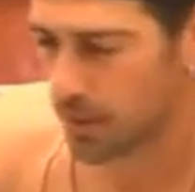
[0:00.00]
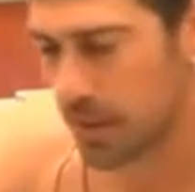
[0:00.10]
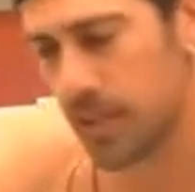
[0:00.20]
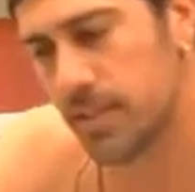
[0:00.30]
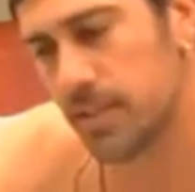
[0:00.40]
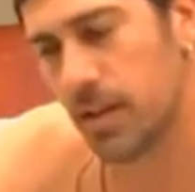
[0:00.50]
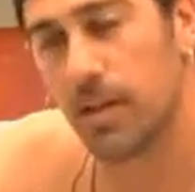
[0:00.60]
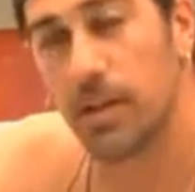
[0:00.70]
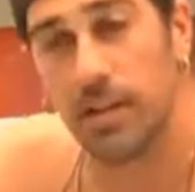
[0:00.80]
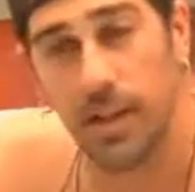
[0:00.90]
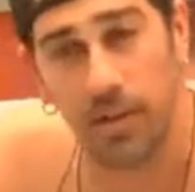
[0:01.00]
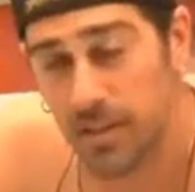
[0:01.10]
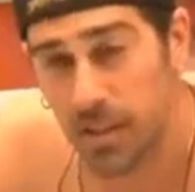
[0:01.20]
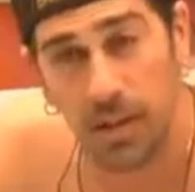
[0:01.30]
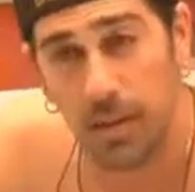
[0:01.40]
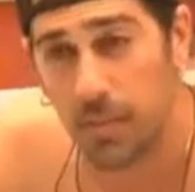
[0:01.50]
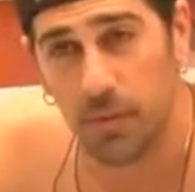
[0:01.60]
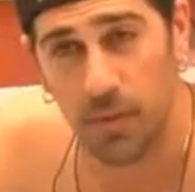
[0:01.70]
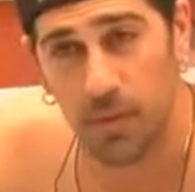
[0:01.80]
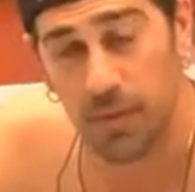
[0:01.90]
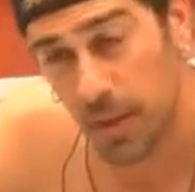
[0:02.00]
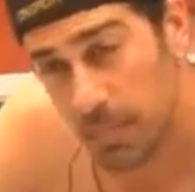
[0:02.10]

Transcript: He is not, Karen, he's not coming for you.